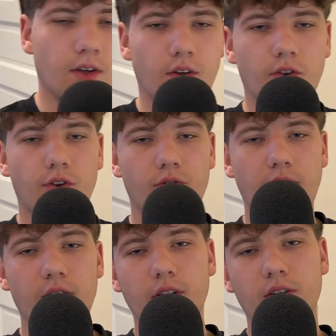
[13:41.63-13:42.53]

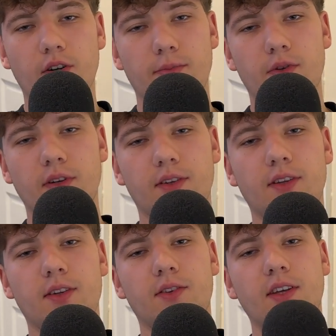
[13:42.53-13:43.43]
Surrounding
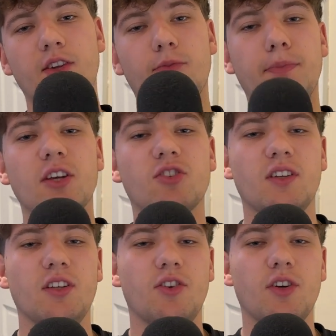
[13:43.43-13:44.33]
communities
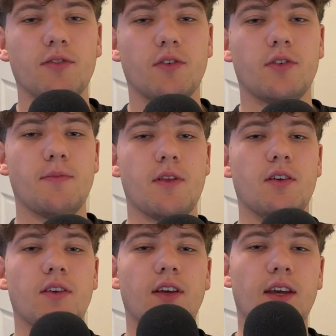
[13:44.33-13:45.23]
especially suffer from
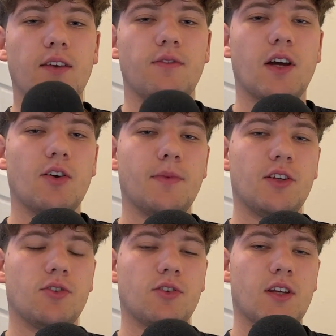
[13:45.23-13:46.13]
the
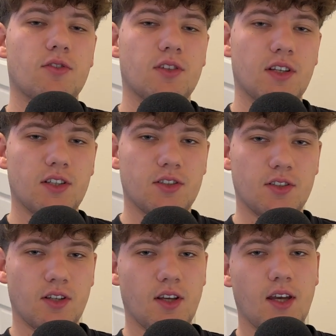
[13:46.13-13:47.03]
environmental
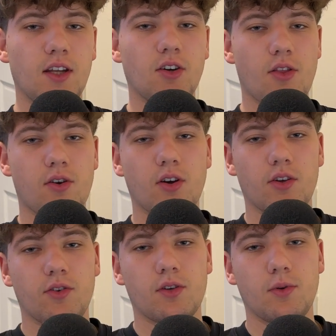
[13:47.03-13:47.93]
degradation and other
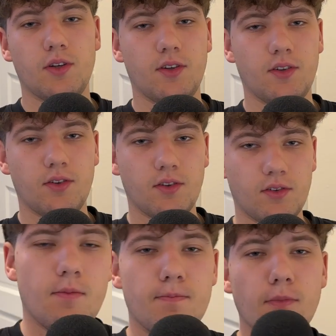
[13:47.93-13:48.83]
consequences.
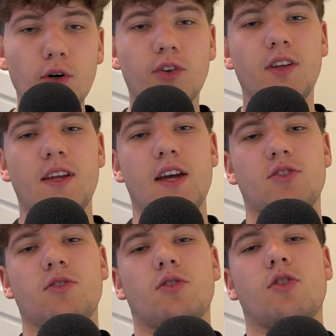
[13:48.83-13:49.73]

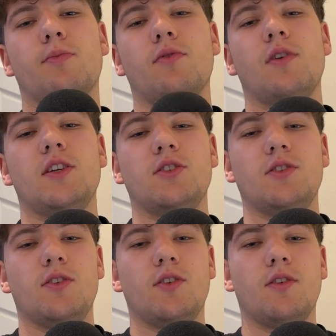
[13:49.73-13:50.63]
Multinational
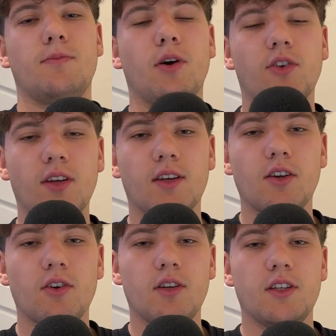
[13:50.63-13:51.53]
corporations,
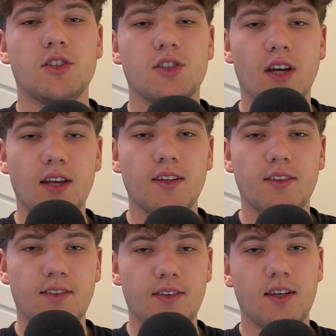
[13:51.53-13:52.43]
particularly
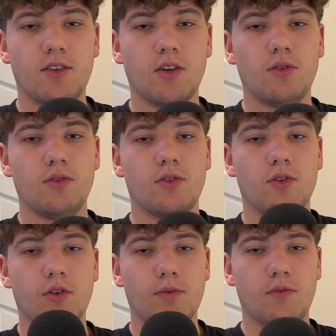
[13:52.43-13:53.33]
Chinese state-owned
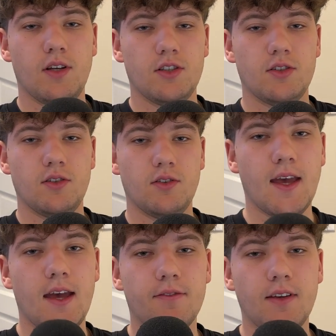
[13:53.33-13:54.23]

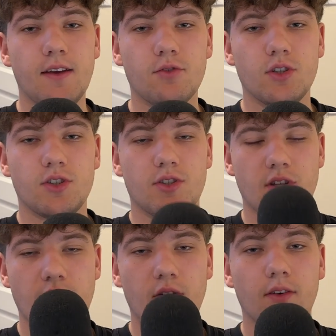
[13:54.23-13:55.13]
corporations, have leveraged
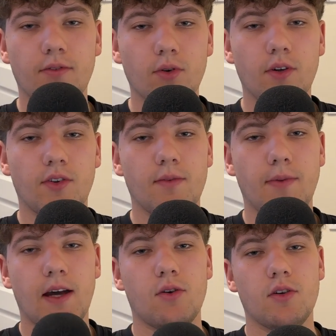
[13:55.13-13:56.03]
their influence and
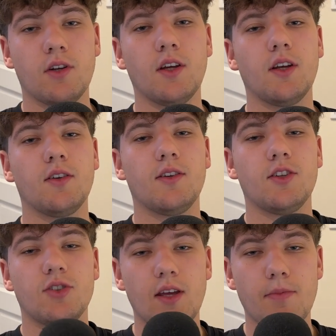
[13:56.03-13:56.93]
power to
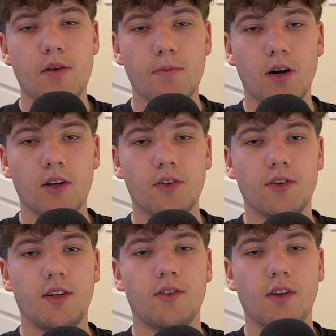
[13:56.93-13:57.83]
shape their
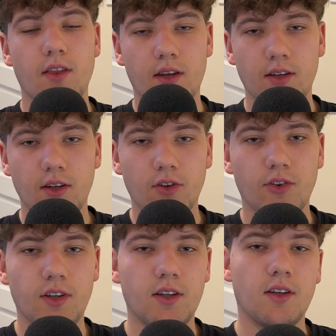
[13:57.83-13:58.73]
policies in the
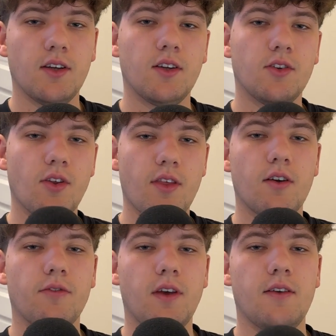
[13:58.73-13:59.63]
DRC to
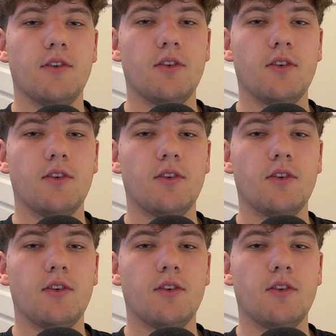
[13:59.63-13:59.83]
their favor.